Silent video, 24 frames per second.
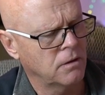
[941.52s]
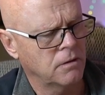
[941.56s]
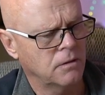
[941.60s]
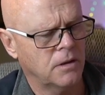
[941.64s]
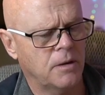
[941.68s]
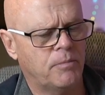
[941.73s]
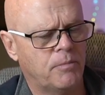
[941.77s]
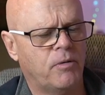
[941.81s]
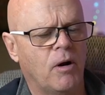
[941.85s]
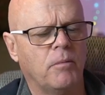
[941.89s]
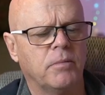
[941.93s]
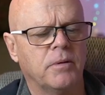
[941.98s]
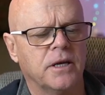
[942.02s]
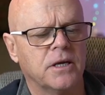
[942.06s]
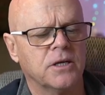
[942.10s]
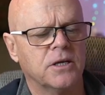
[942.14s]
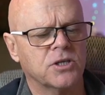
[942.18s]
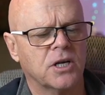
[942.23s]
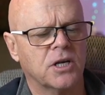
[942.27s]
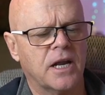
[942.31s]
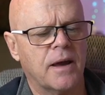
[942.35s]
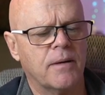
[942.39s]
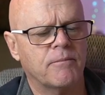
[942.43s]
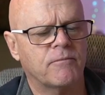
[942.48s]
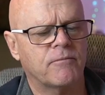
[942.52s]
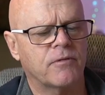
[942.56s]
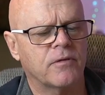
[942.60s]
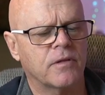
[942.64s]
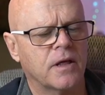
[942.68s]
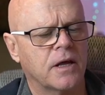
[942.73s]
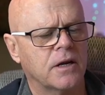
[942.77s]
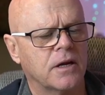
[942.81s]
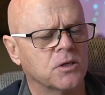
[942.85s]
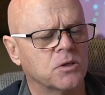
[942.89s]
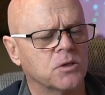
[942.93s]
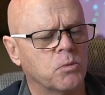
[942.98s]
There probably is an app for
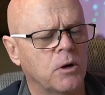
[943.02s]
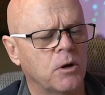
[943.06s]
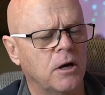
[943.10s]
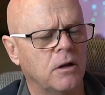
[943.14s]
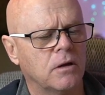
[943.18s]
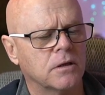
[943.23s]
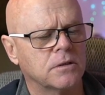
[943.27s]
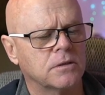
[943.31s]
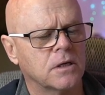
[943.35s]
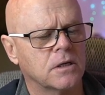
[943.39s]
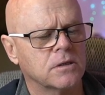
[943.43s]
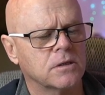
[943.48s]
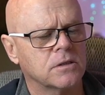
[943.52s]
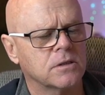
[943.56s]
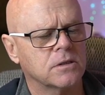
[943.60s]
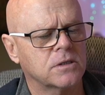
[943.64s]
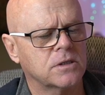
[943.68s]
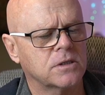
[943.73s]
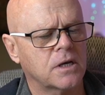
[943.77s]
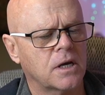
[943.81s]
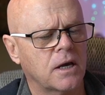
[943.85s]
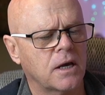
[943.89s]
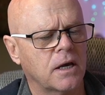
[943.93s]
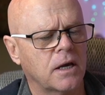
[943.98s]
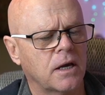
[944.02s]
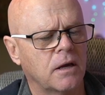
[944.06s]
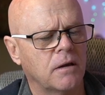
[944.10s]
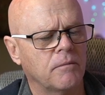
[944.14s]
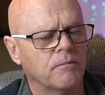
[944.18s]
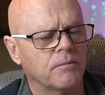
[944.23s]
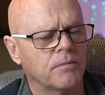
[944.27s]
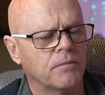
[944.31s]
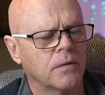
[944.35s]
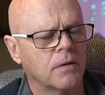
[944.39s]
that as well. It doesn't say.